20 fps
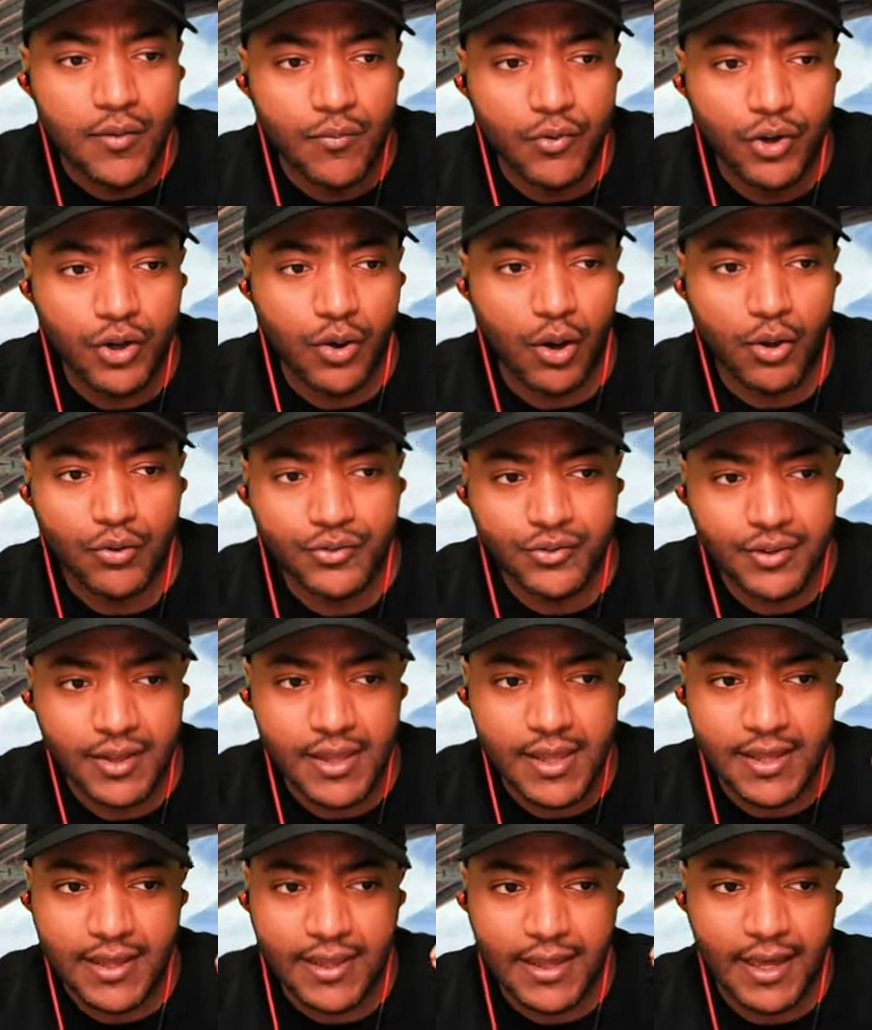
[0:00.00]

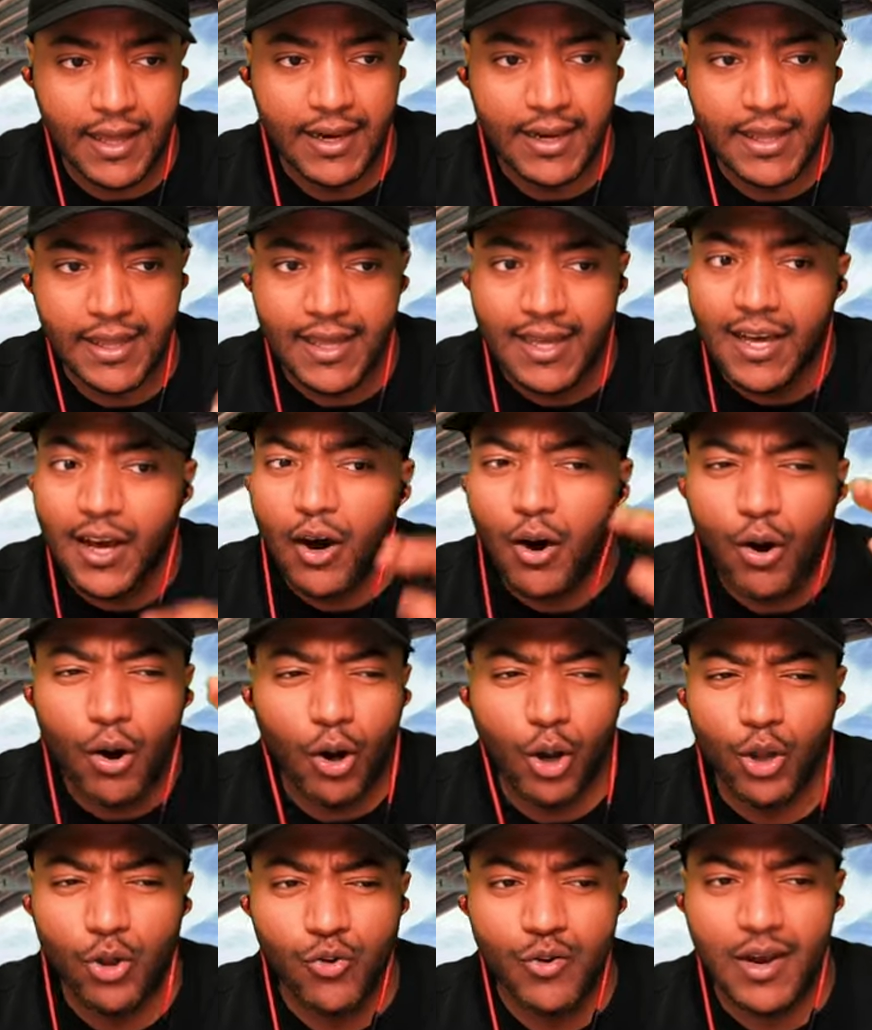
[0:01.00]
Vukosi, Kelly,
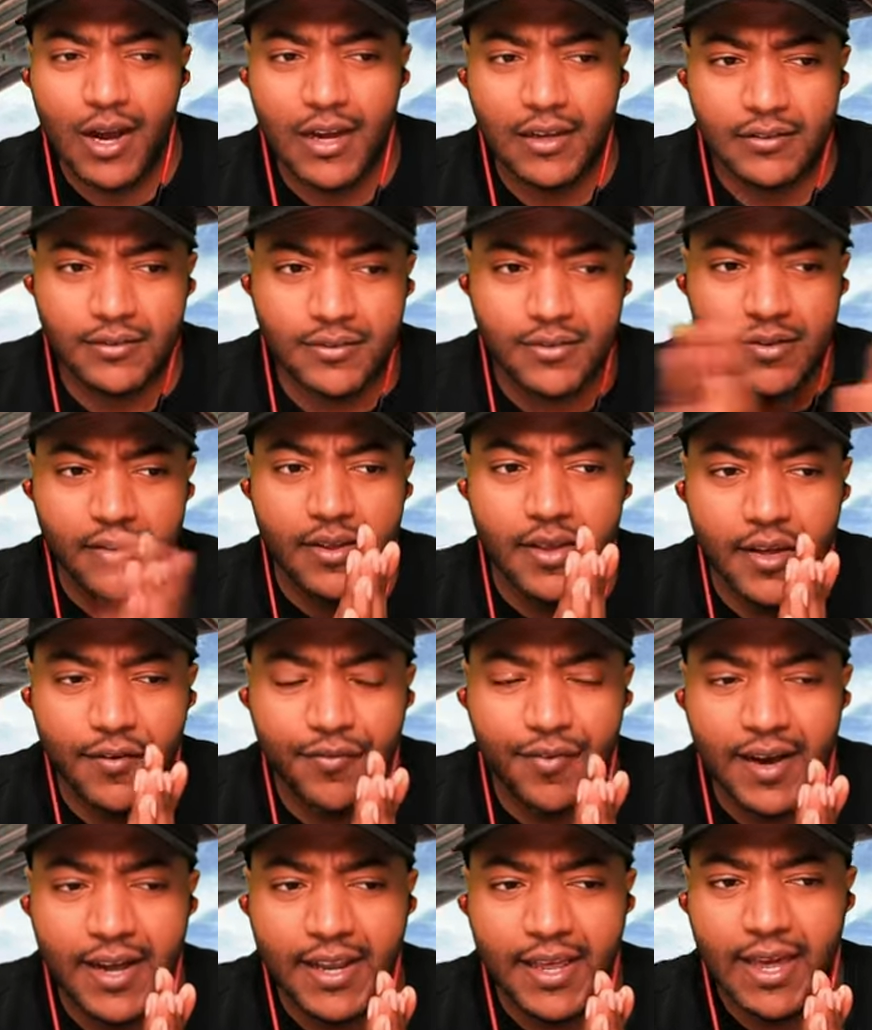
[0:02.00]
all of you guys,
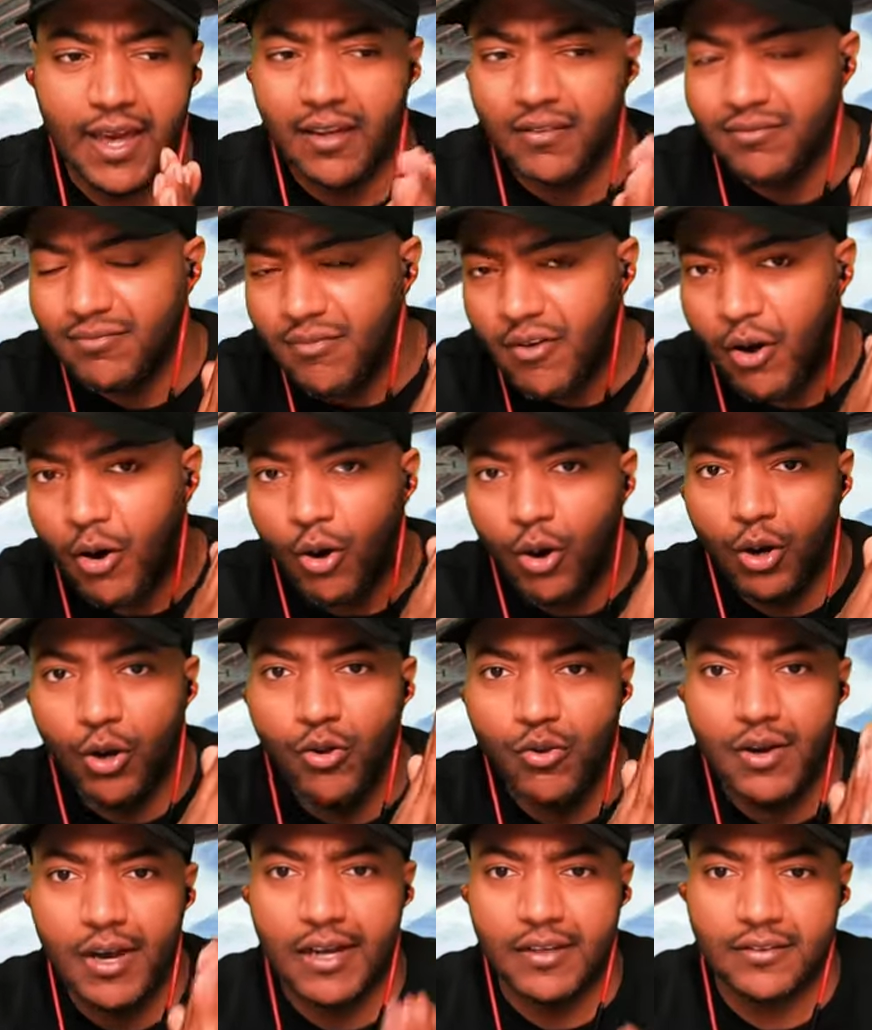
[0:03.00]
Ifanie, all of
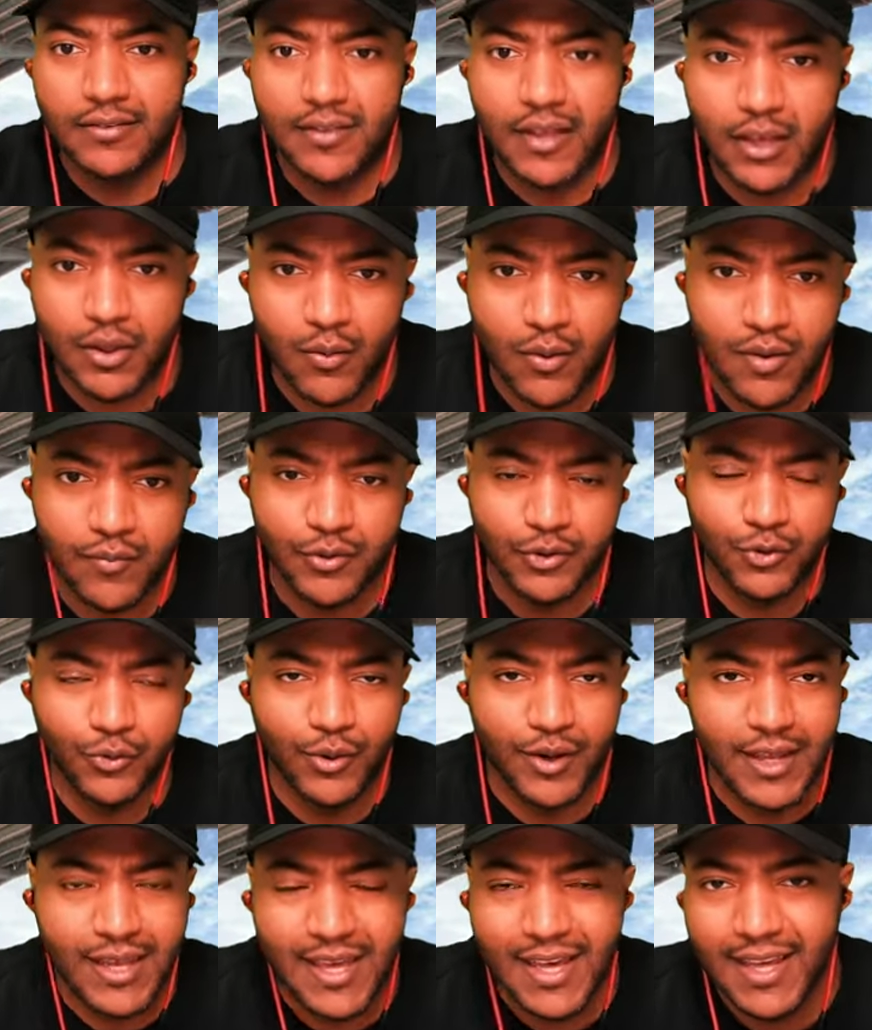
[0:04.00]
you guys, thank you all for
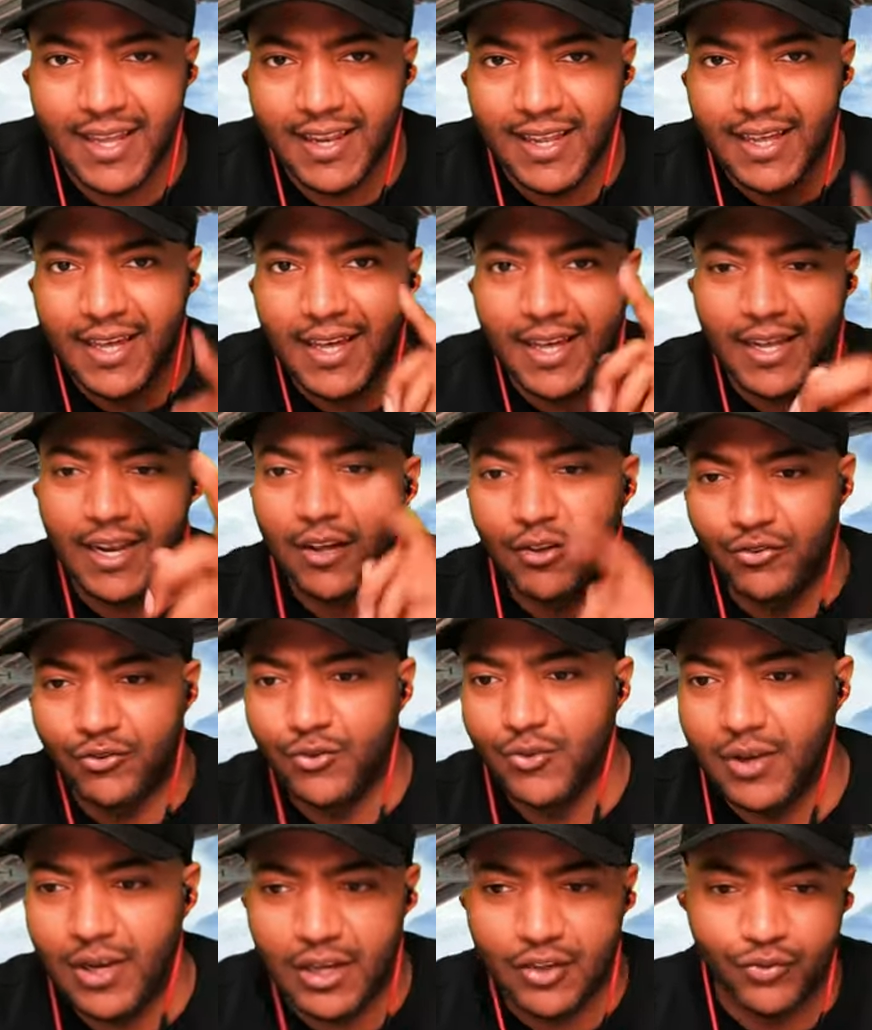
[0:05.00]
tuning in, and I'll
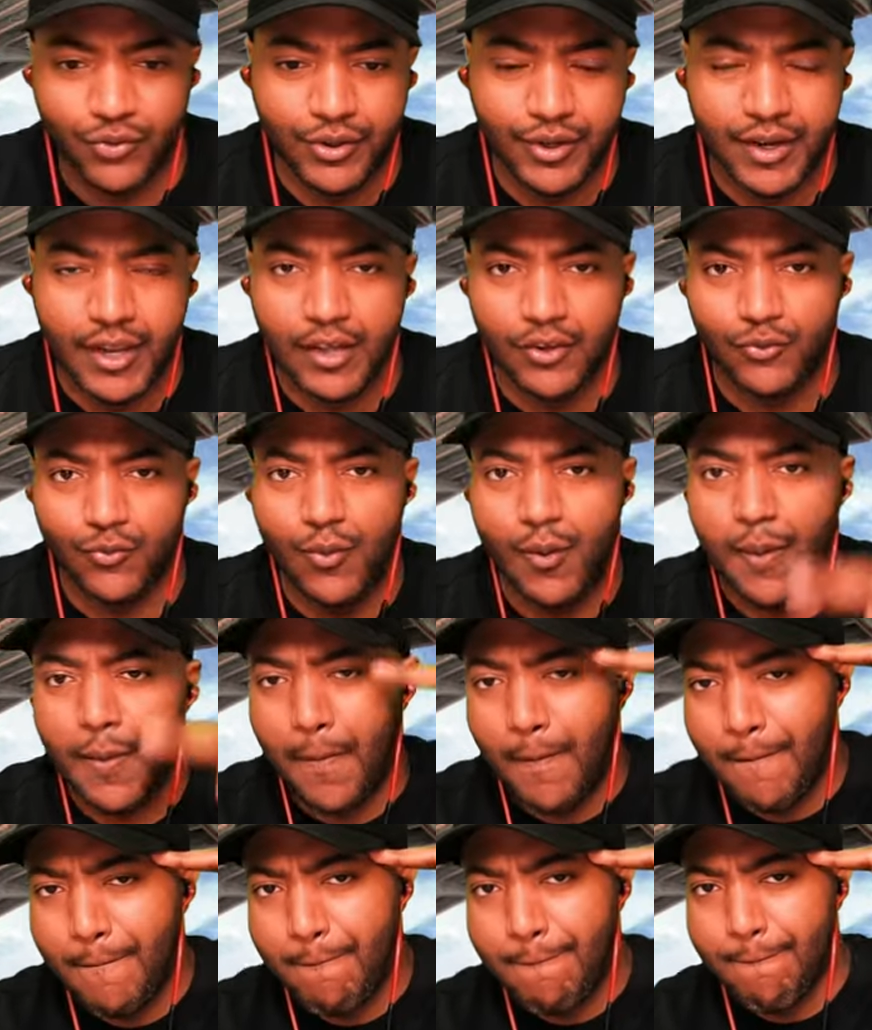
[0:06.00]
see you guys on the next one.
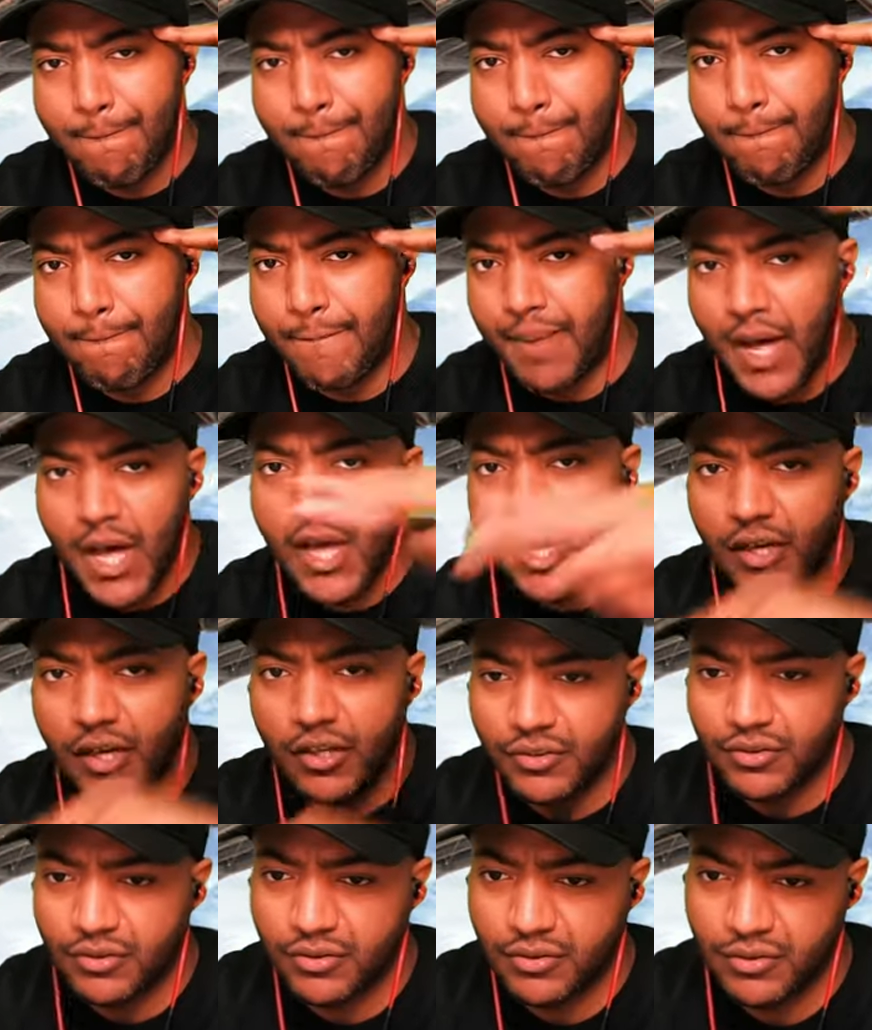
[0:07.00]

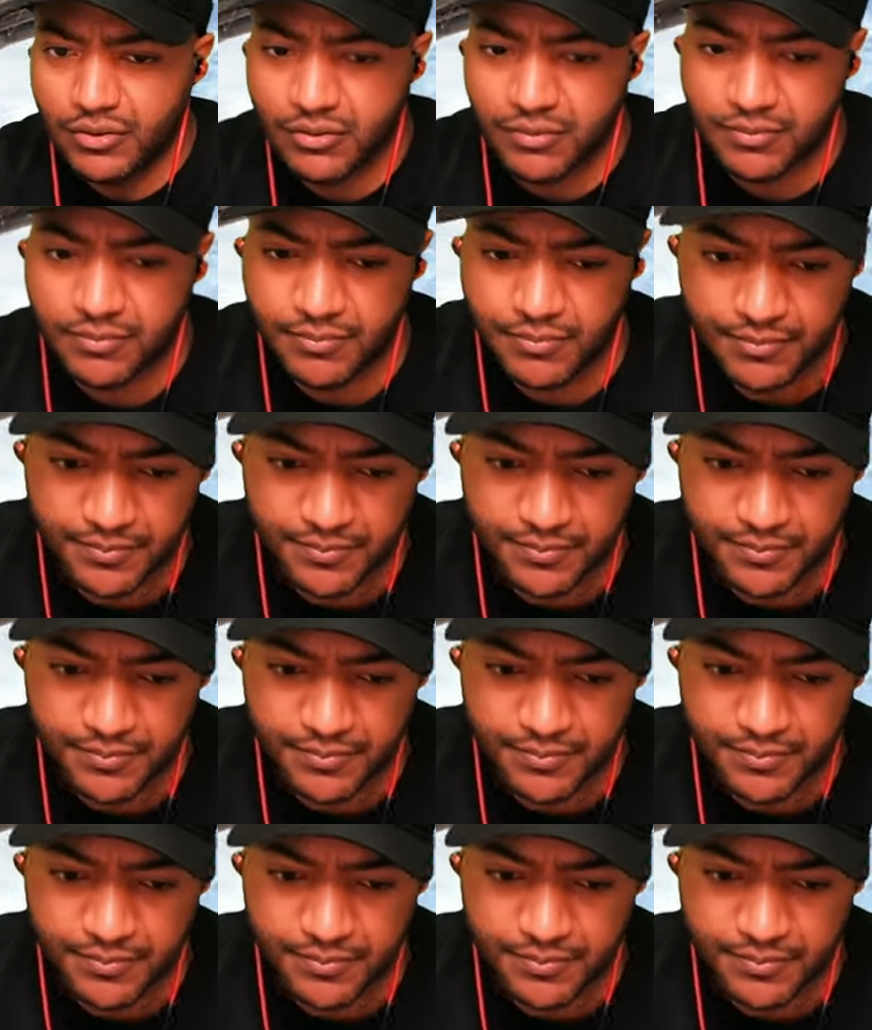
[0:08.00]
Peace.